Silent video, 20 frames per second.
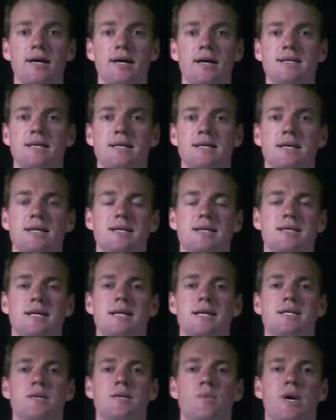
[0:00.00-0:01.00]
guys, in this
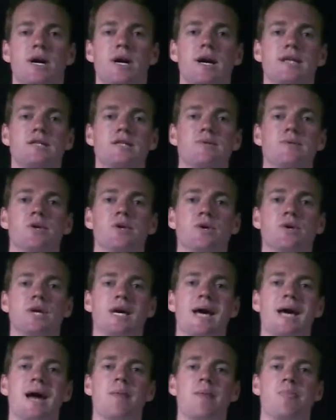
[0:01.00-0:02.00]
lesson we're going to be
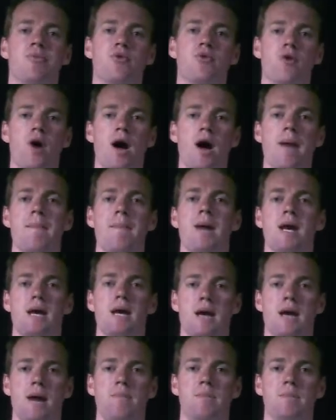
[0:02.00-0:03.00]
looking at
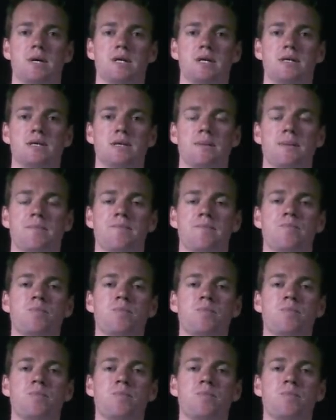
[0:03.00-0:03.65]
prime numbers.